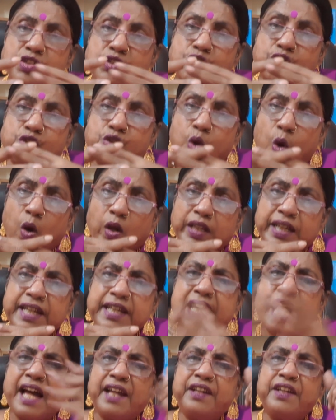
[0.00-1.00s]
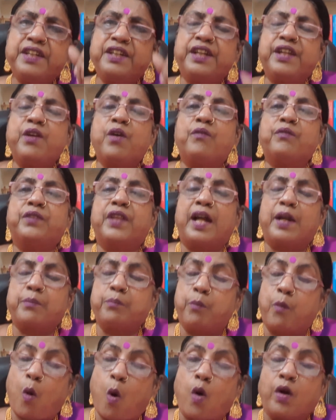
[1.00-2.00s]
solidarity of
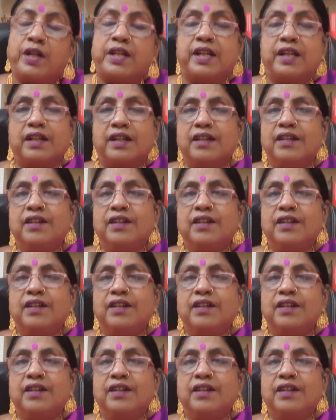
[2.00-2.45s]
that bond,